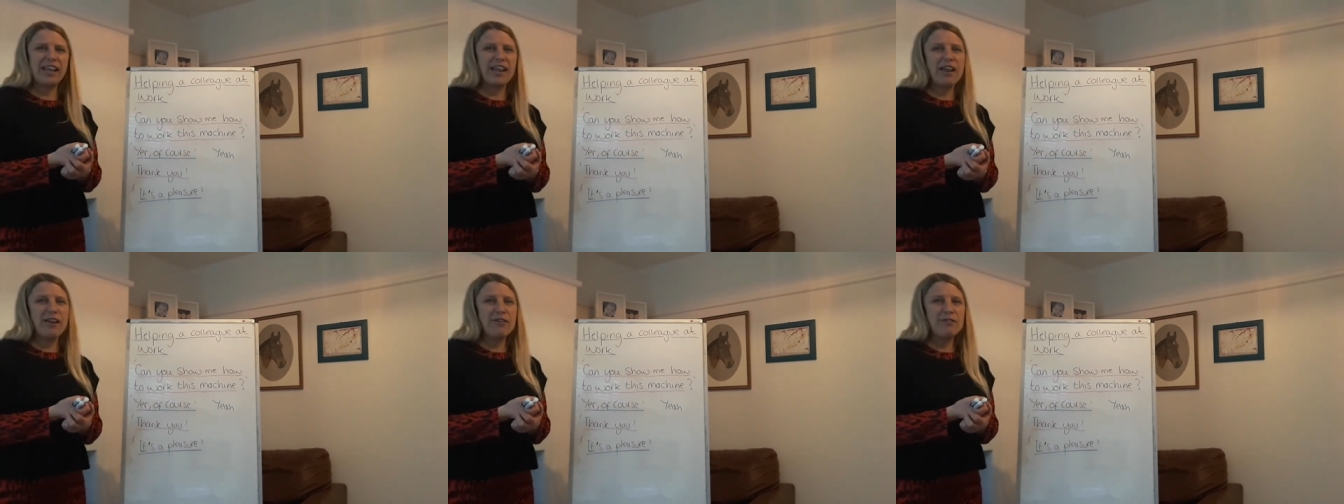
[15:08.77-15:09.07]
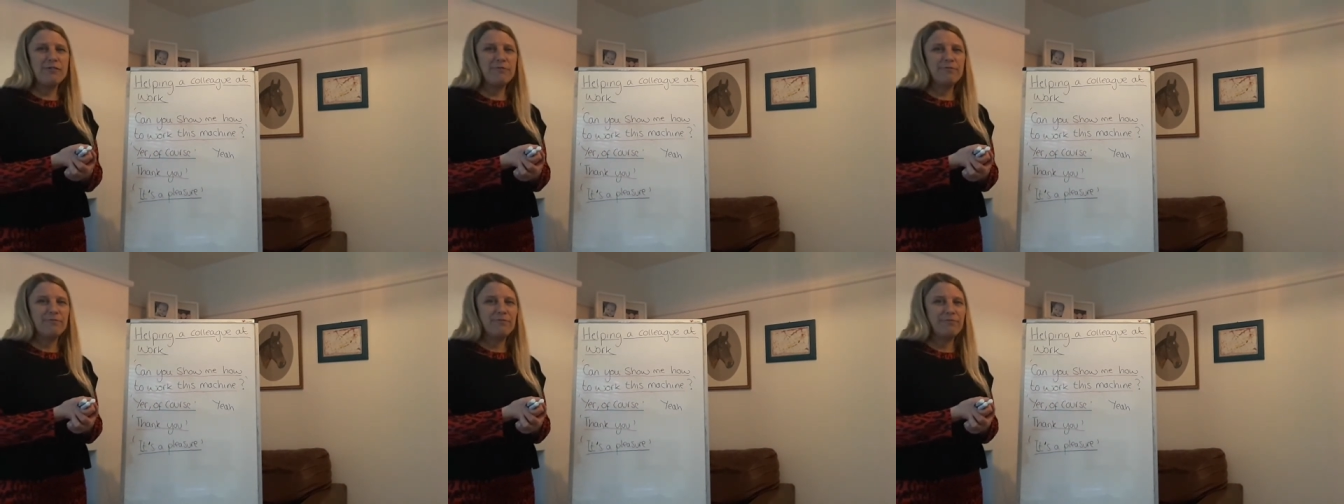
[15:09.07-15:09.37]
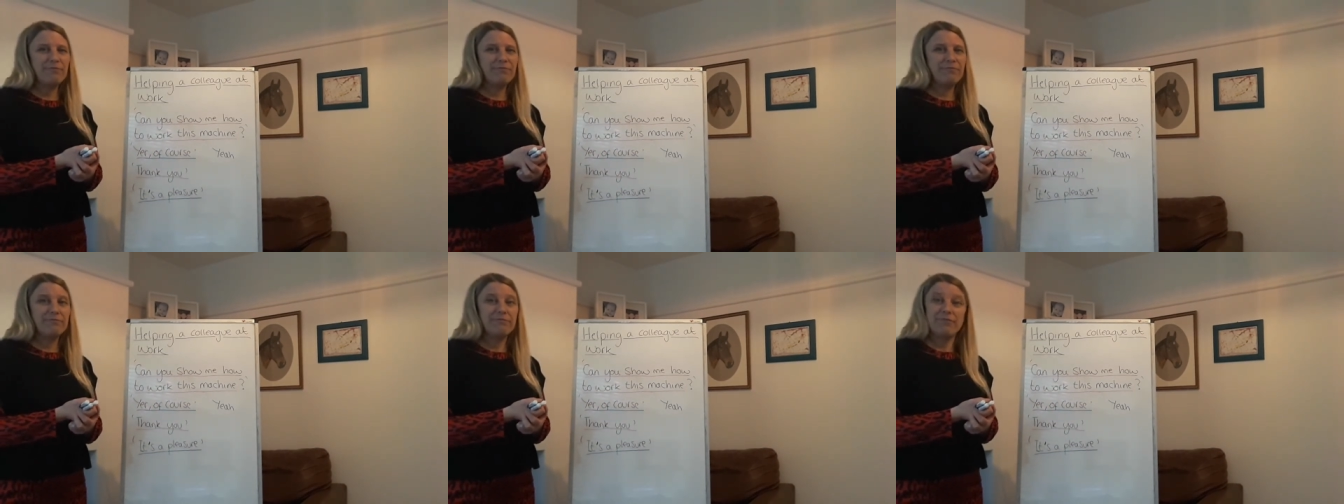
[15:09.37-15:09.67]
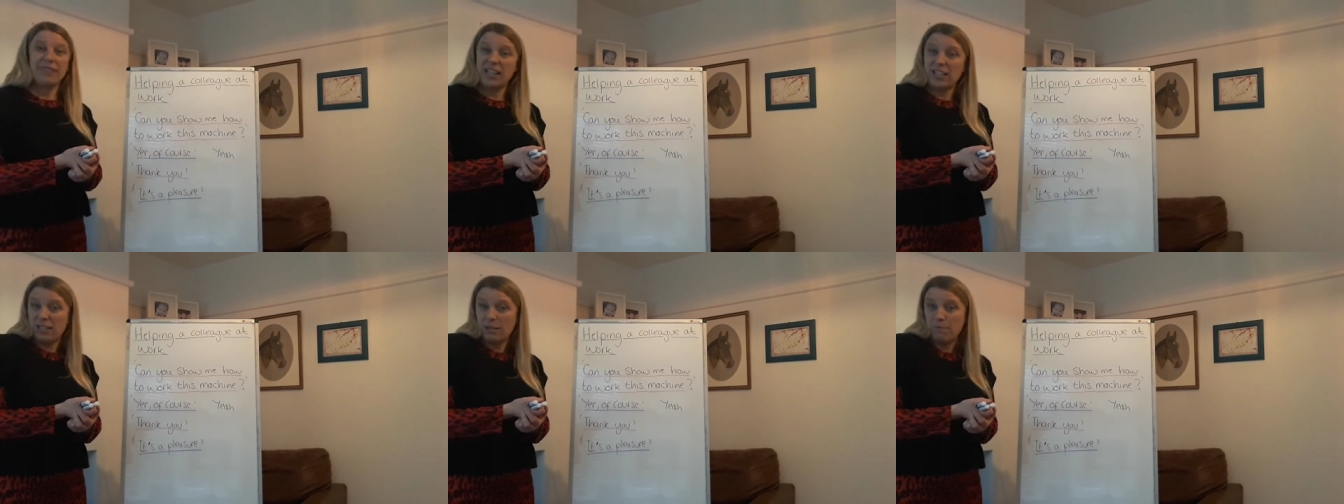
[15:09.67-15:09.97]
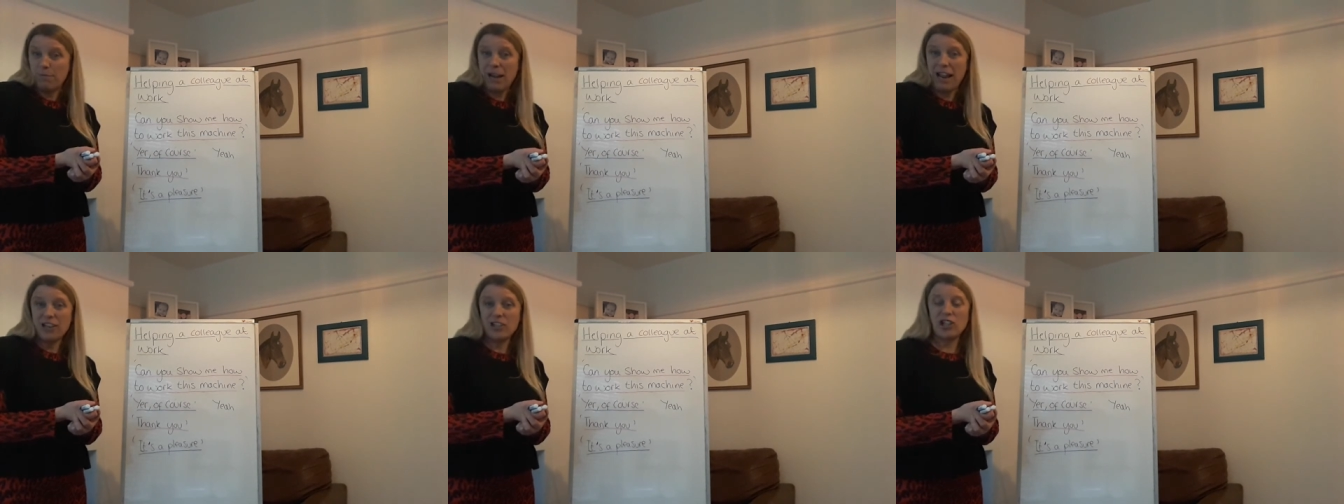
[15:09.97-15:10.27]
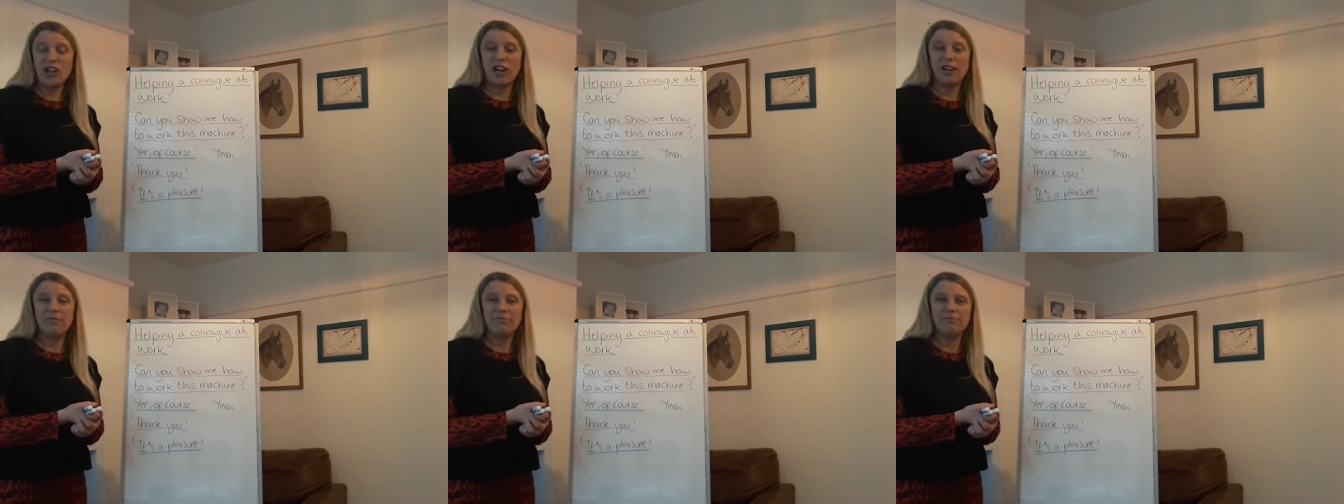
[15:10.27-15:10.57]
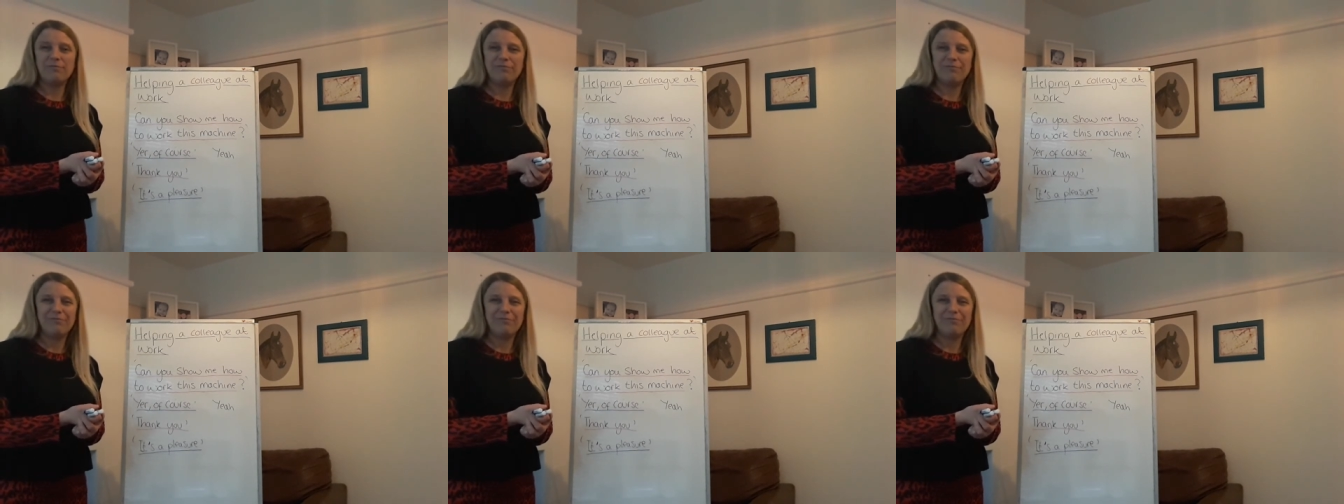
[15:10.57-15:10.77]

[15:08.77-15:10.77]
you. It's a pleasure.